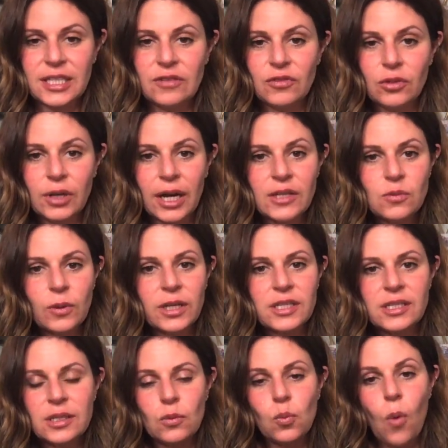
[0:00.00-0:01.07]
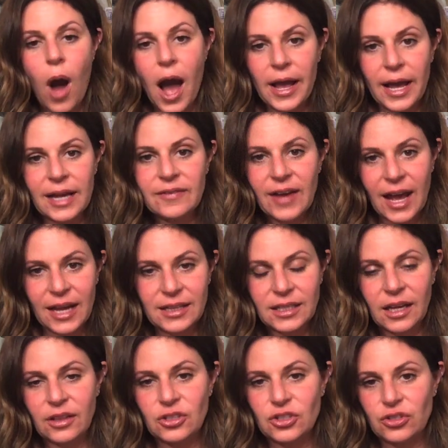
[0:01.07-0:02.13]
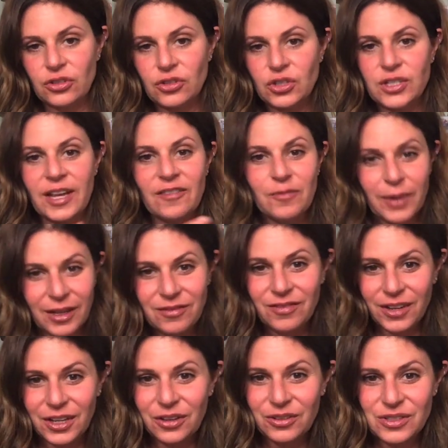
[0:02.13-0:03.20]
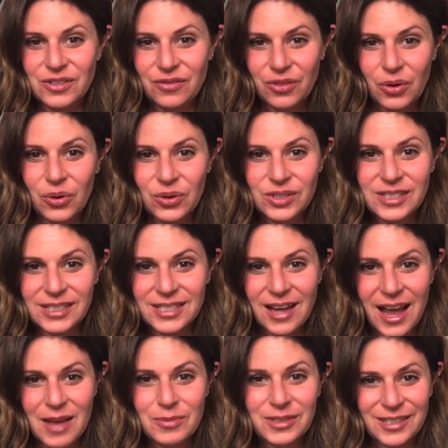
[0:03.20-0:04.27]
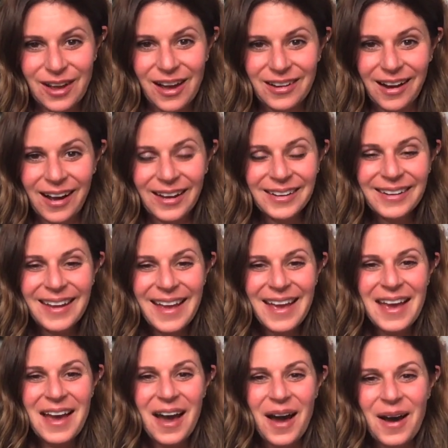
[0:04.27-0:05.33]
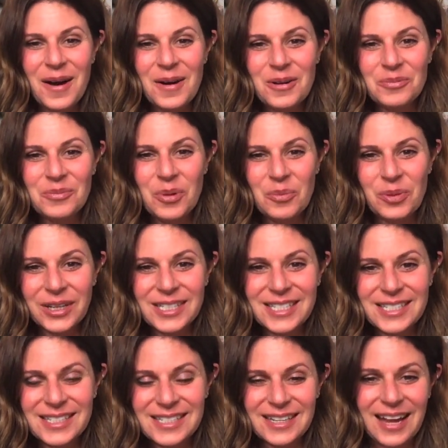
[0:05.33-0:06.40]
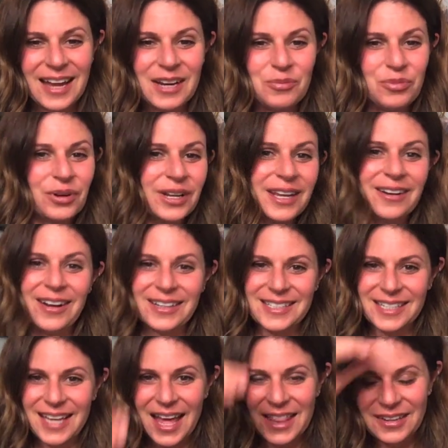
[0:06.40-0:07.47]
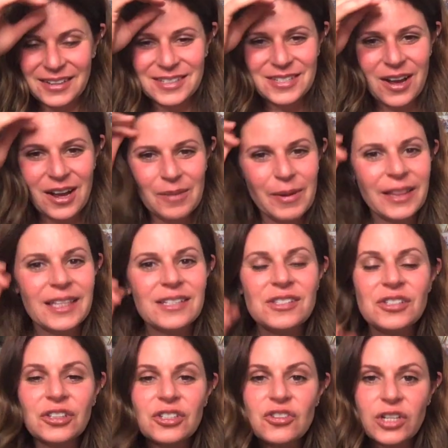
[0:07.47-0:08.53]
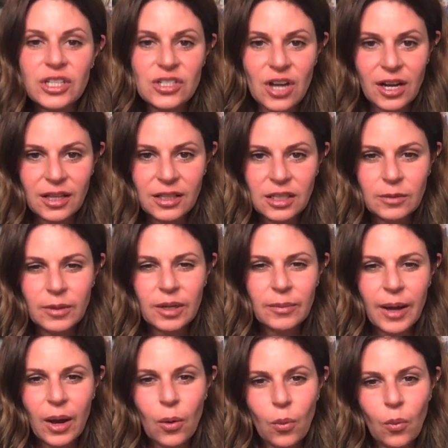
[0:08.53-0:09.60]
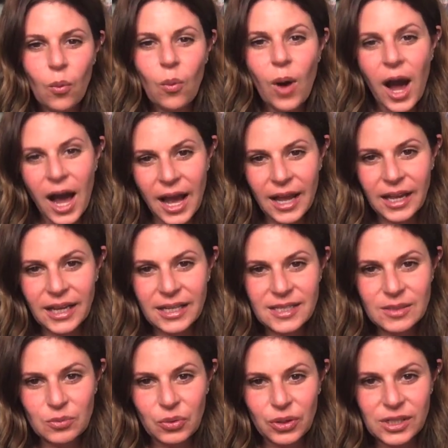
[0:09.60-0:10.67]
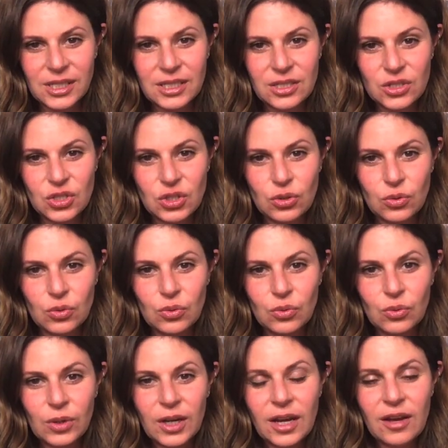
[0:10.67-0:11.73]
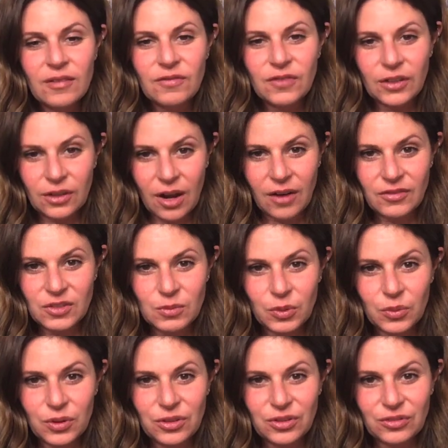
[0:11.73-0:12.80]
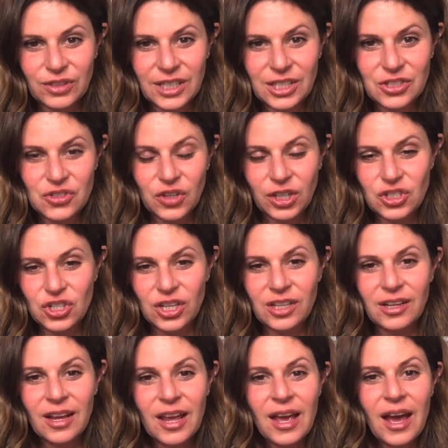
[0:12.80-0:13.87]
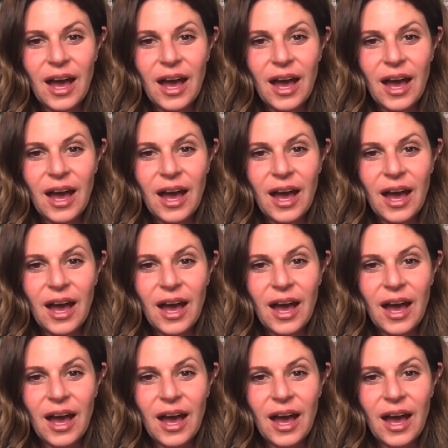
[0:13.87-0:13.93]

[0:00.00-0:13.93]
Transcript: And if you guys want to see why I've had the other surgeries, I've made videos of those as time has gone on. Um, but just to kind of bring it all together and talk about this surgery and talk a little bit about why it's important to feel comfortable with your reconstruction.